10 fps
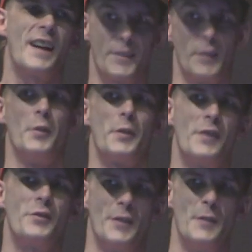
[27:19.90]
has a
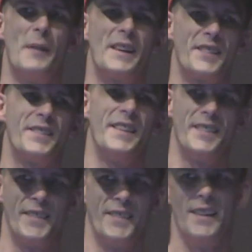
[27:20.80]
location that makes
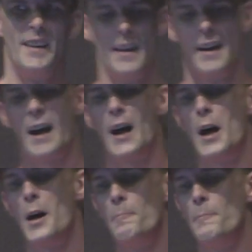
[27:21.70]
sense.
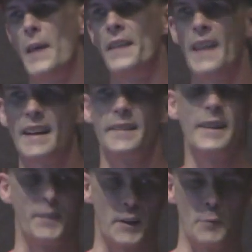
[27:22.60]
Um, and that at
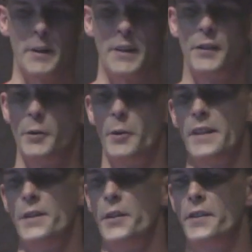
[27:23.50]
least can be stored
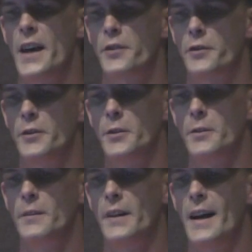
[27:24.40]
in those national,
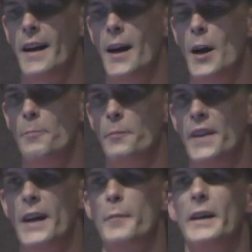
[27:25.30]
um,
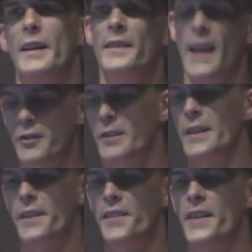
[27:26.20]

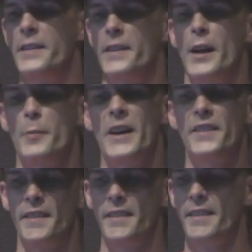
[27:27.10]
national and state
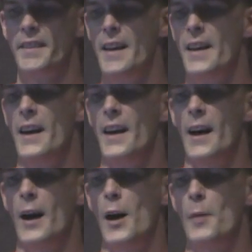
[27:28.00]
databases.
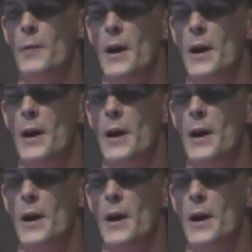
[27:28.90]
Um,